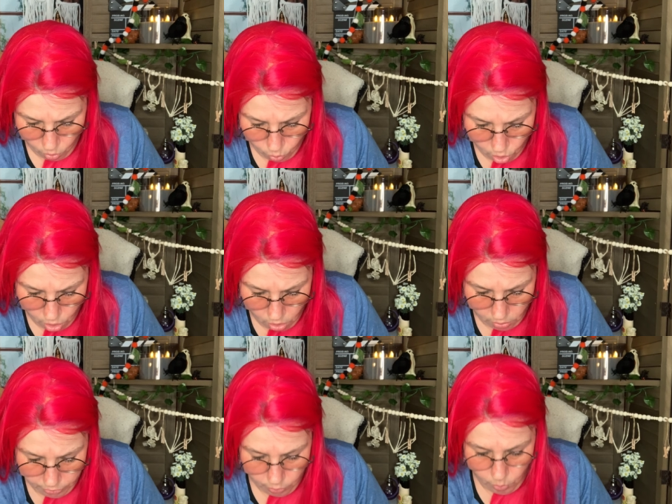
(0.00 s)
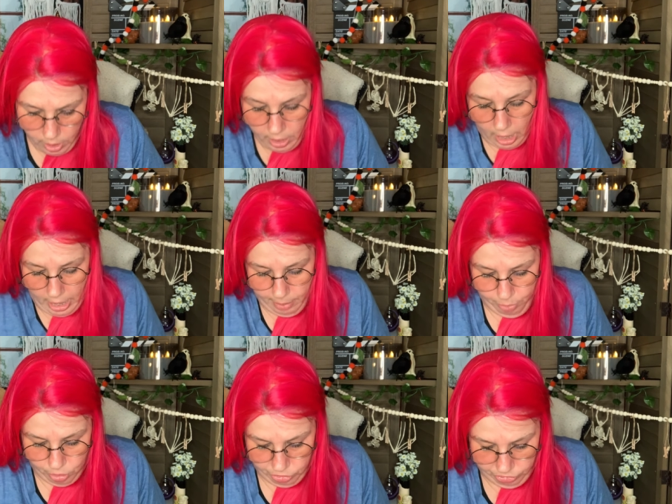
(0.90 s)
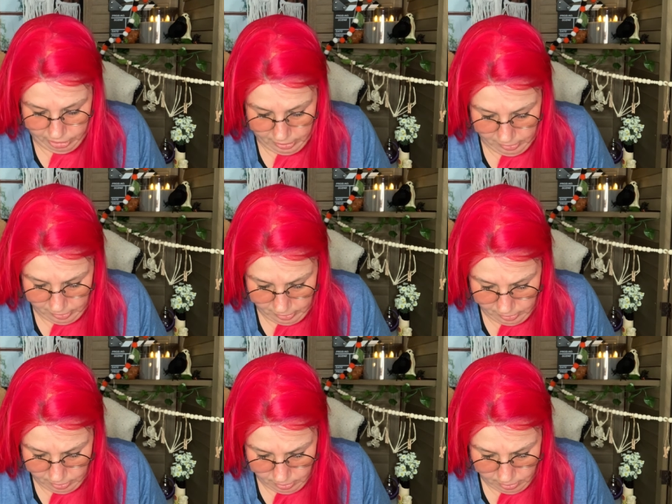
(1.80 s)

Well, the one I purchased